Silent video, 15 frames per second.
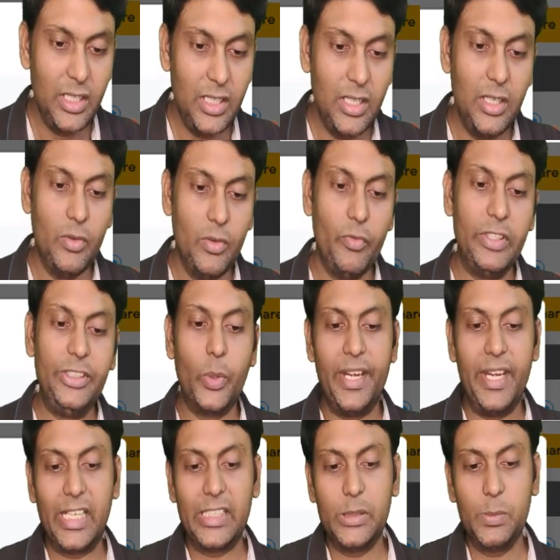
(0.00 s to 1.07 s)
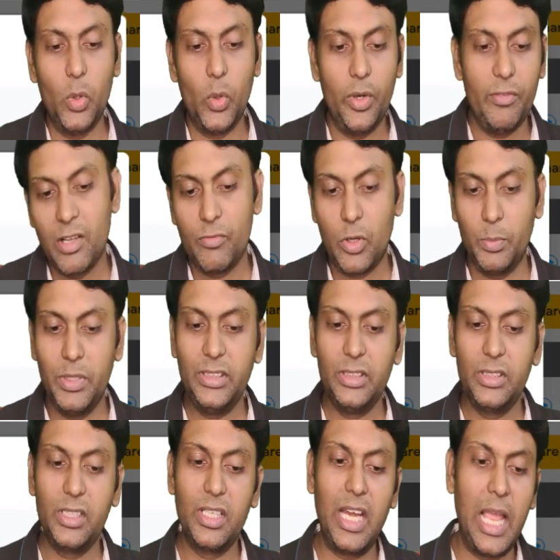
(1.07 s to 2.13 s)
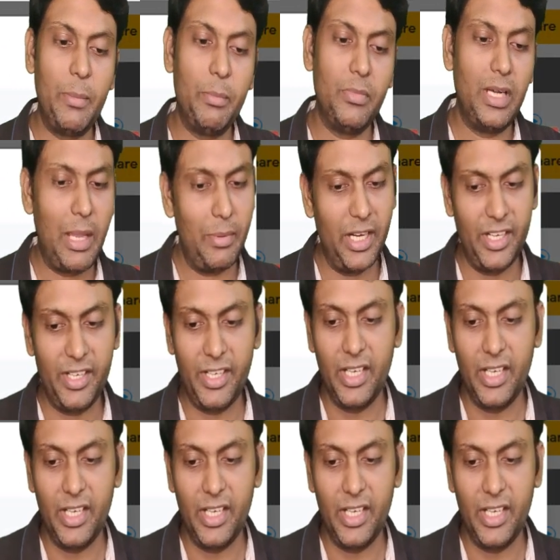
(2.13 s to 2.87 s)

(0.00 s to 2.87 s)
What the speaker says: which you can explore from this climb library.